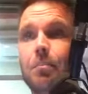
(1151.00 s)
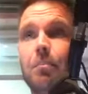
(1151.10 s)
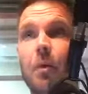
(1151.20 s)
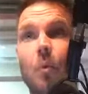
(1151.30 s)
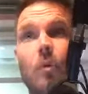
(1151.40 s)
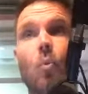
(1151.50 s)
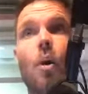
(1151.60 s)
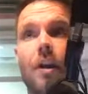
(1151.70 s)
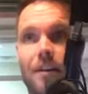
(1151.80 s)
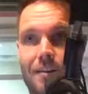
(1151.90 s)
but we
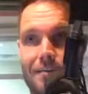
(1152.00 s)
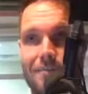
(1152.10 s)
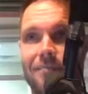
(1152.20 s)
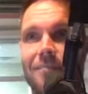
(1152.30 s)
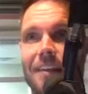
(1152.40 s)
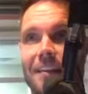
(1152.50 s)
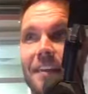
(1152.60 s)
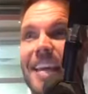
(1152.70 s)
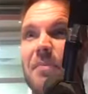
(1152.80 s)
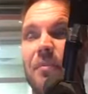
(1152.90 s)
won in the
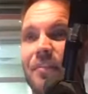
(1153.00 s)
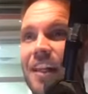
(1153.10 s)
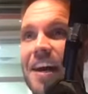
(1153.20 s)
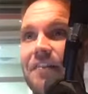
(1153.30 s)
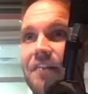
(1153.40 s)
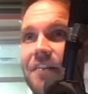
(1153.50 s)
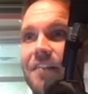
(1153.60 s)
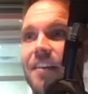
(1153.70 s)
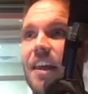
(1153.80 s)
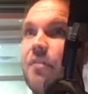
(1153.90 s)
game of life,
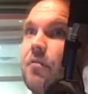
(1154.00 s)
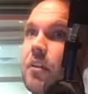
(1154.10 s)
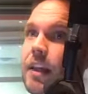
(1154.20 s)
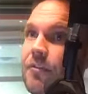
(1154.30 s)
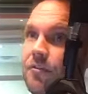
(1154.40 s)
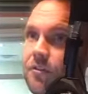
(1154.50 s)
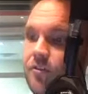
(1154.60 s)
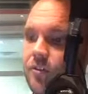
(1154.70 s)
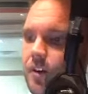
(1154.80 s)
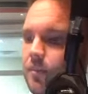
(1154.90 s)
in
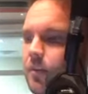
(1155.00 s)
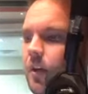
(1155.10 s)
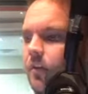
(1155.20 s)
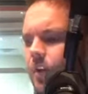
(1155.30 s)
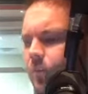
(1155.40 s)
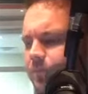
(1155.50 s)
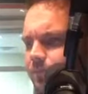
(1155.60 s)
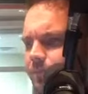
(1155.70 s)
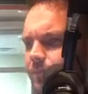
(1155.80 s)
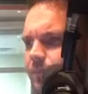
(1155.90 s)
relationships. So,
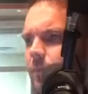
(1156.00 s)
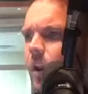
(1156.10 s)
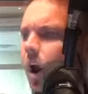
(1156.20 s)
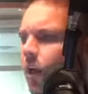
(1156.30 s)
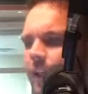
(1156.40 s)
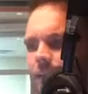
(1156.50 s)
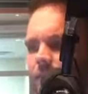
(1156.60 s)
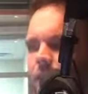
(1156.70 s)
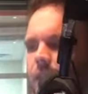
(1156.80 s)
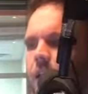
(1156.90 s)
all that to
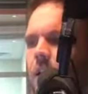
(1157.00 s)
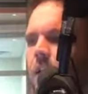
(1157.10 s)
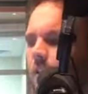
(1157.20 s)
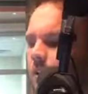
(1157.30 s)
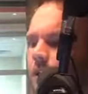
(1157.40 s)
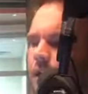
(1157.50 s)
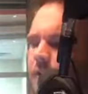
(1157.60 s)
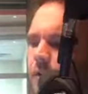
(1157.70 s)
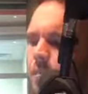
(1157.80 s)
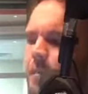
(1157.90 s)
say, if you're a